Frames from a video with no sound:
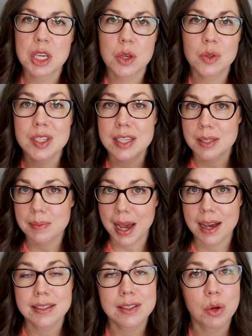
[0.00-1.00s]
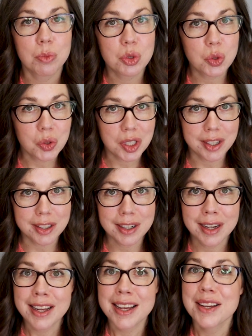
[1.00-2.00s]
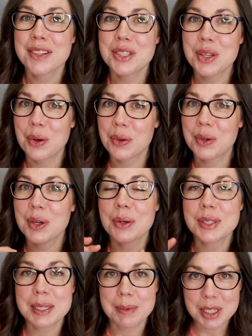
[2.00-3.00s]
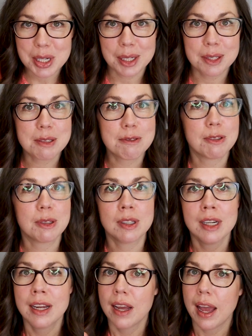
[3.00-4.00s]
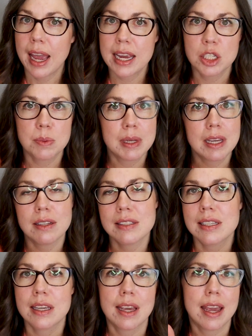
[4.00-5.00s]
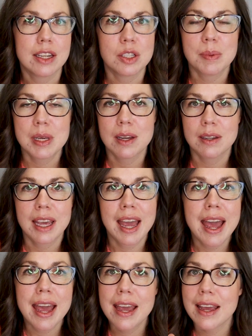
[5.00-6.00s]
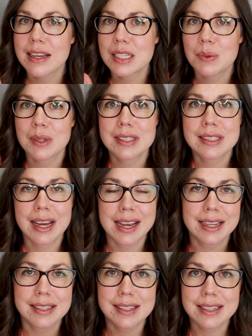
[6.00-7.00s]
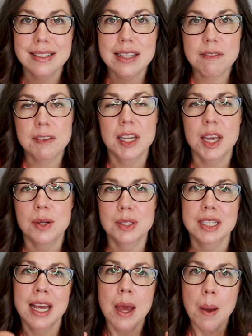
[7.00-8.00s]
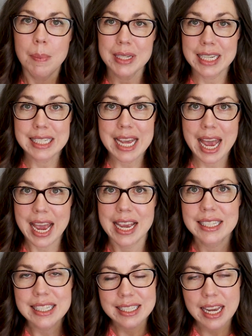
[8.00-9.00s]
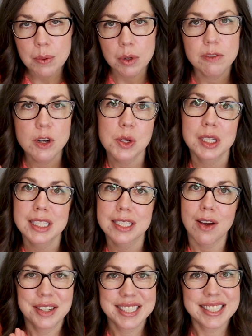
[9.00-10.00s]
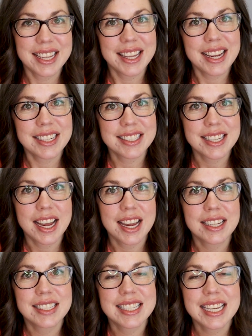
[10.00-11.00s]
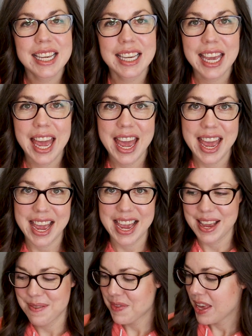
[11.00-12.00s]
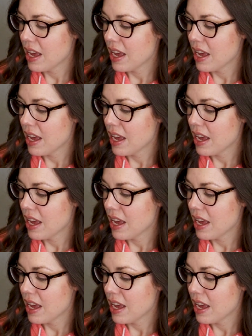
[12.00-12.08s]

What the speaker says: we used this past homeschool year. So go see my channel for HBLC, HBLK, as well as Science C videos. But today we're focused on Sonlight Science K,